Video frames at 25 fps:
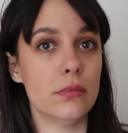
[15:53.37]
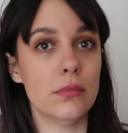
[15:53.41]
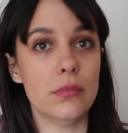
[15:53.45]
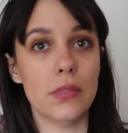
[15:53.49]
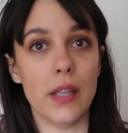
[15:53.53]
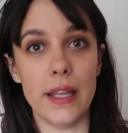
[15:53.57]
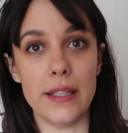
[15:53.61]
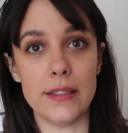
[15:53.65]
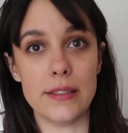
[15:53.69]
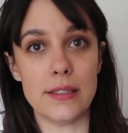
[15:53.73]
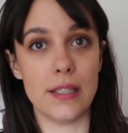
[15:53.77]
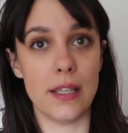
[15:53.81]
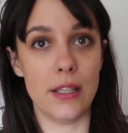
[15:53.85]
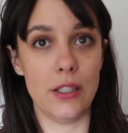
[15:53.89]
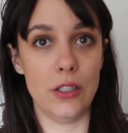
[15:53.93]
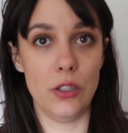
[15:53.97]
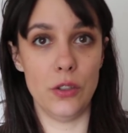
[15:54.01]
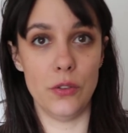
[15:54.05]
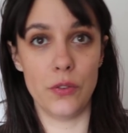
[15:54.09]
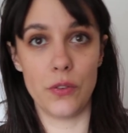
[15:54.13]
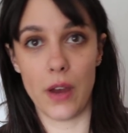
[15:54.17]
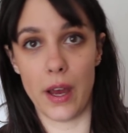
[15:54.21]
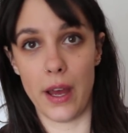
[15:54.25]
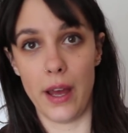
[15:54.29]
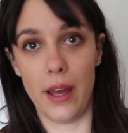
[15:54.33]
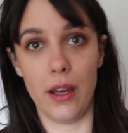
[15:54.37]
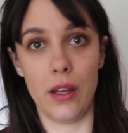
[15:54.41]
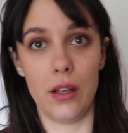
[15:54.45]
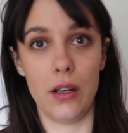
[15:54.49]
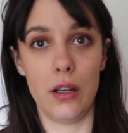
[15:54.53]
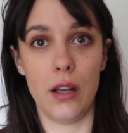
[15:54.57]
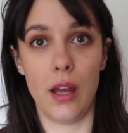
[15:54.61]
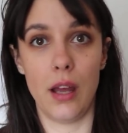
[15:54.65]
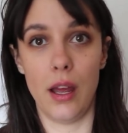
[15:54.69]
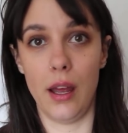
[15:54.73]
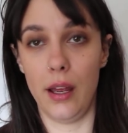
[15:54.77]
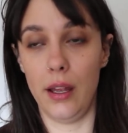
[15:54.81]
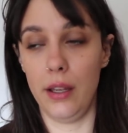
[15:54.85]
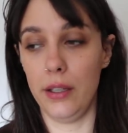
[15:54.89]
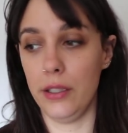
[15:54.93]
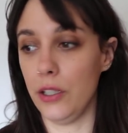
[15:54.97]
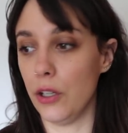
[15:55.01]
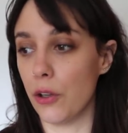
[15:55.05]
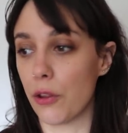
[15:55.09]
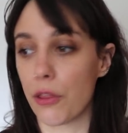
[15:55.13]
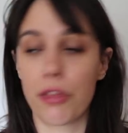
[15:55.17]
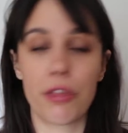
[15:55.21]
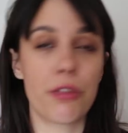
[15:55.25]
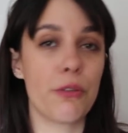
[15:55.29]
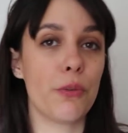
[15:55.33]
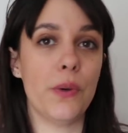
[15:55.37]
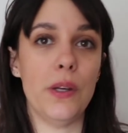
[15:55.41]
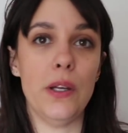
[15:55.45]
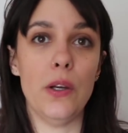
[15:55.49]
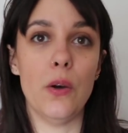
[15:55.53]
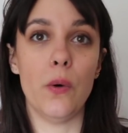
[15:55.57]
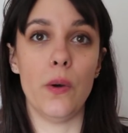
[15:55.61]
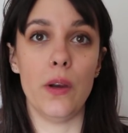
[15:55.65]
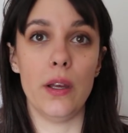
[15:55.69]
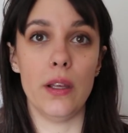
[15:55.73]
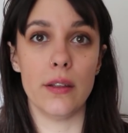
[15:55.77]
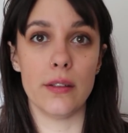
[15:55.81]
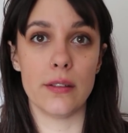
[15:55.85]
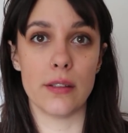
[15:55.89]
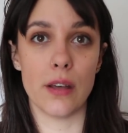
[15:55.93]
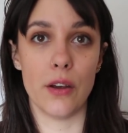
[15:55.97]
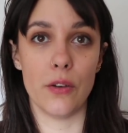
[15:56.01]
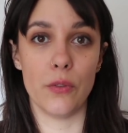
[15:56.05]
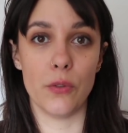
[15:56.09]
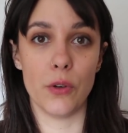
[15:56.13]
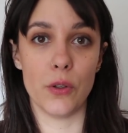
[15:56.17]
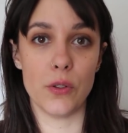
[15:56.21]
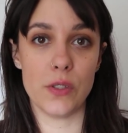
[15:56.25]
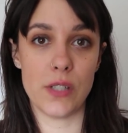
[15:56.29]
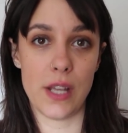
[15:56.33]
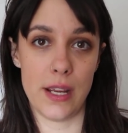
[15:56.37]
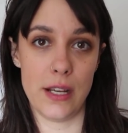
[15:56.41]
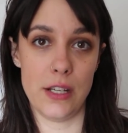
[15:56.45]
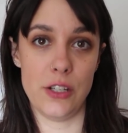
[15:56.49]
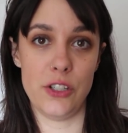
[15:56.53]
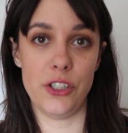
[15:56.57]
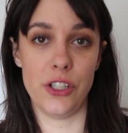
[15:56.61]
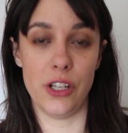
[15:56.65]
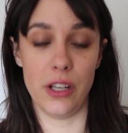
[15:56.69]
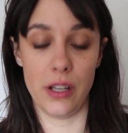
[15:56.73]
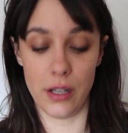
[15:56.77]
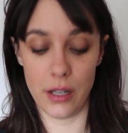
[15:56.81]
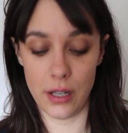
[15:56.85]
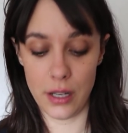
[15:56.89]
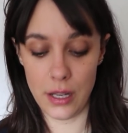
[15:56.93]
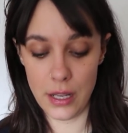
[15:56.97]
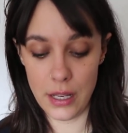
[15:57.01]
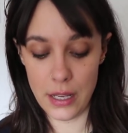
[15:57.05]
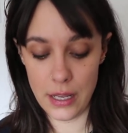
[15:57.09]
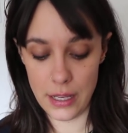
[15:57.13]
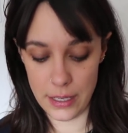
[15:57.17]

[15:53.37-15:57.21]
let's say you've got, three oils on rotation,